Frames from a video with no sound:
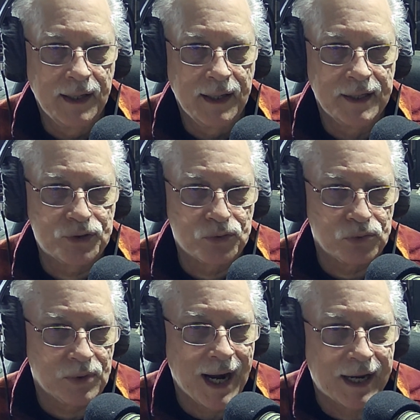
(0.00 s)
It's
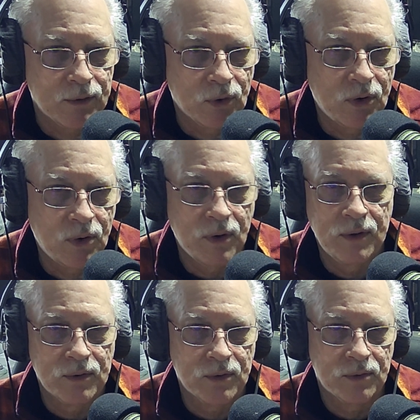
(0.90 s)
rock and roll
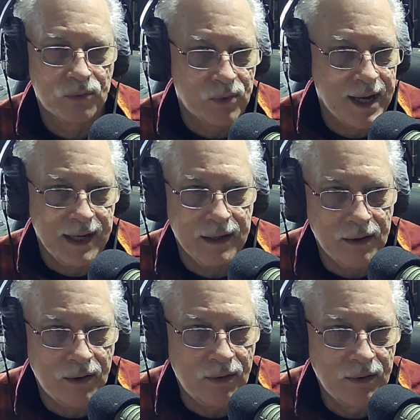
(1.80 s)
radio